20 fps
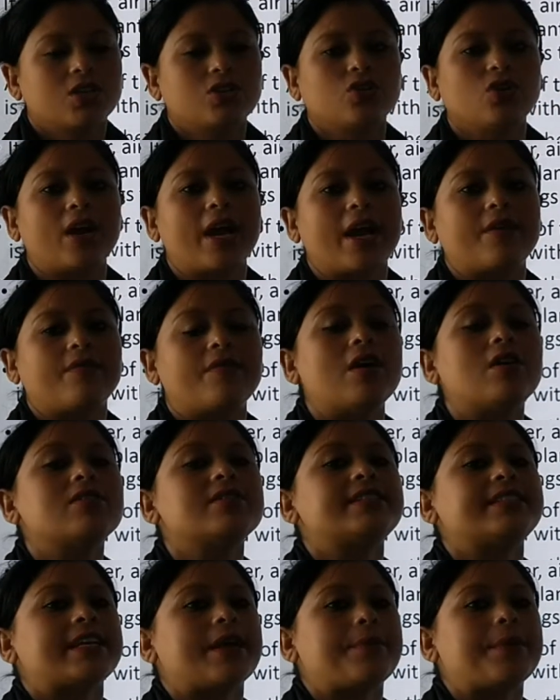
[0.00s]
So about
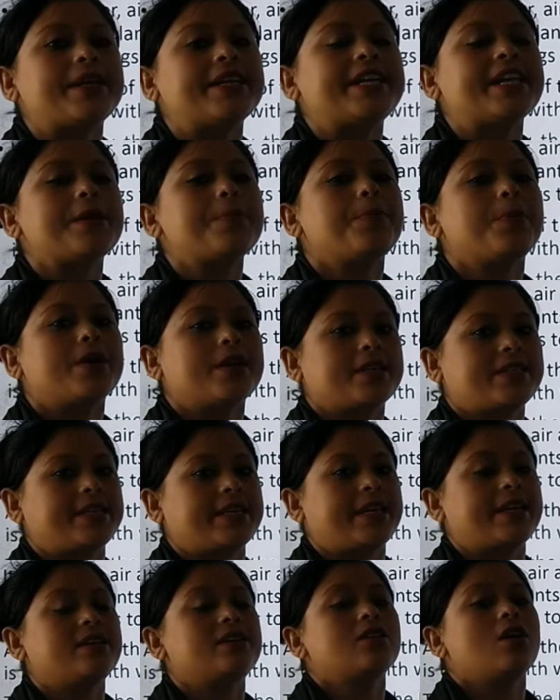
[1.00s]

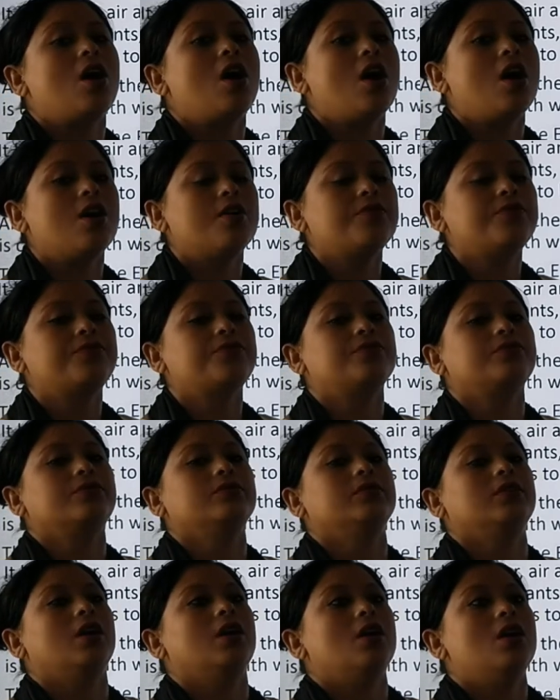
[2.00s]
70%
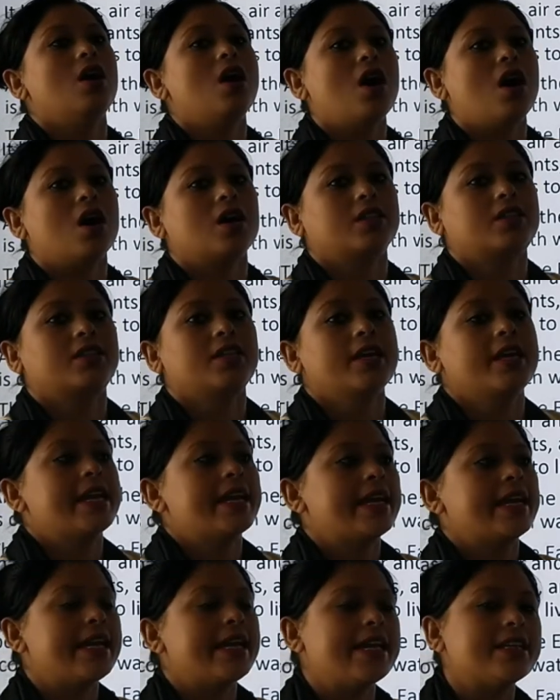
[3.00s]
of the
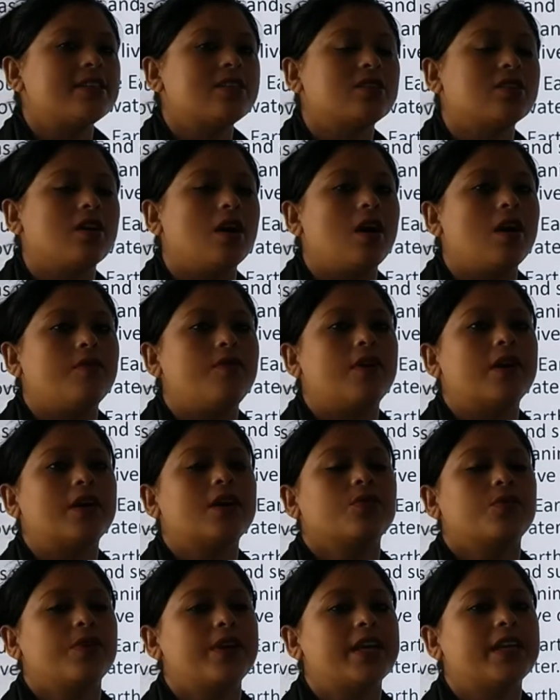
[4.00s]
Earth is
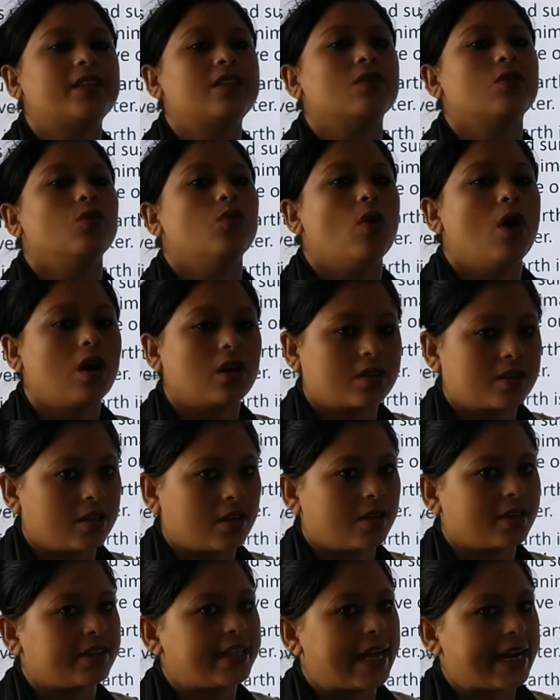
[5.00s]
covered with
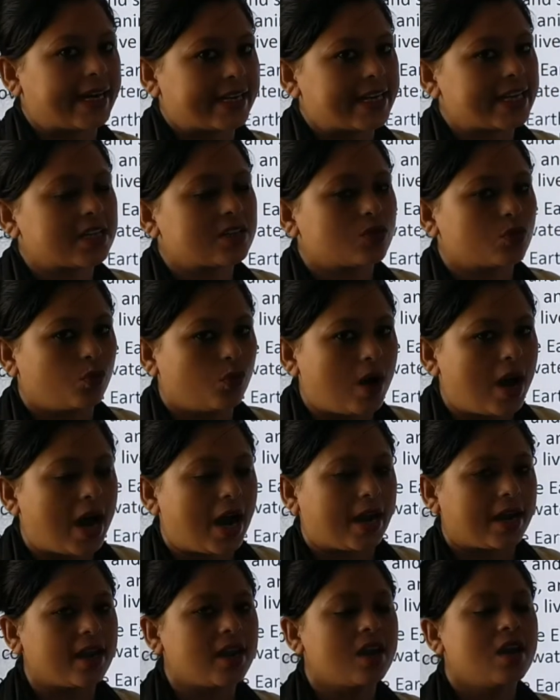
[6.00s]
water. That is
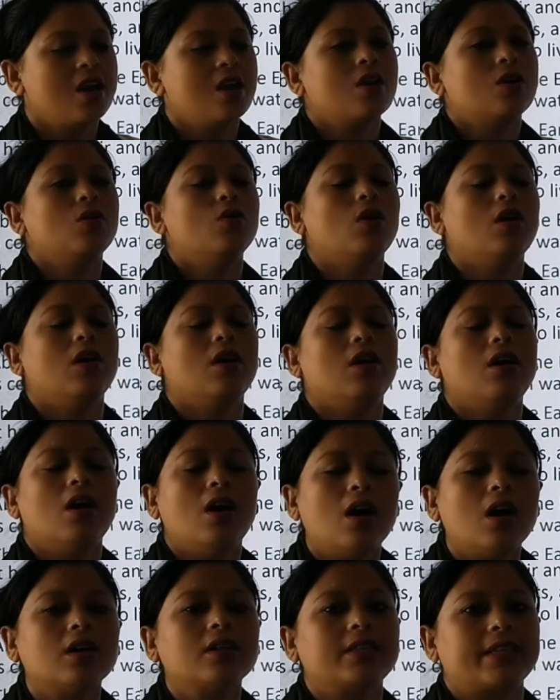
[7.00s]
why
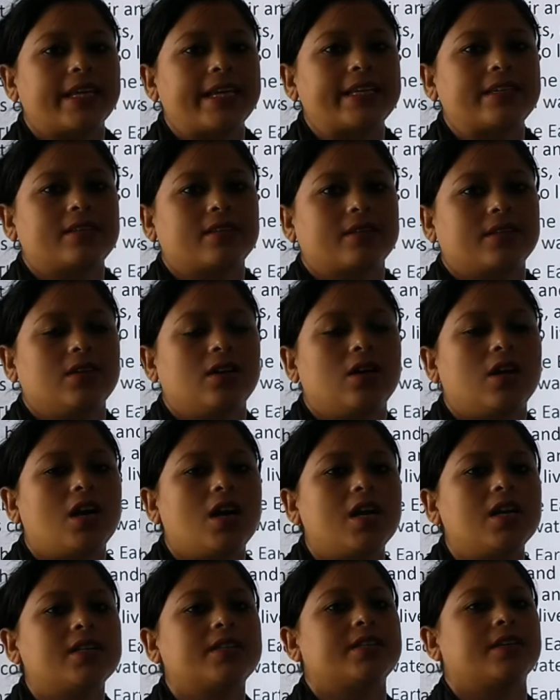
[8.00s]
Earth is
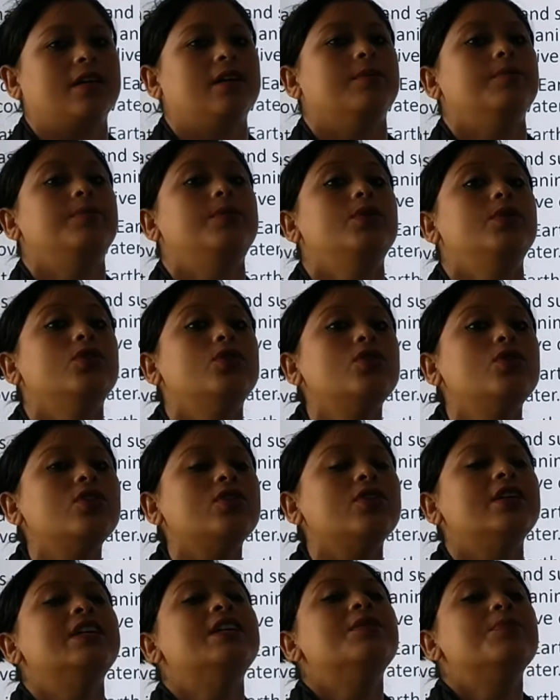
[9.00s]
called a
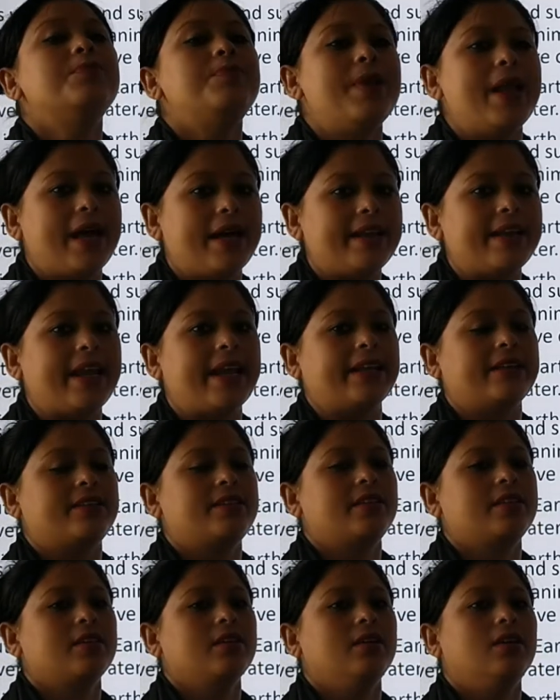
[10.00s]
blue planet.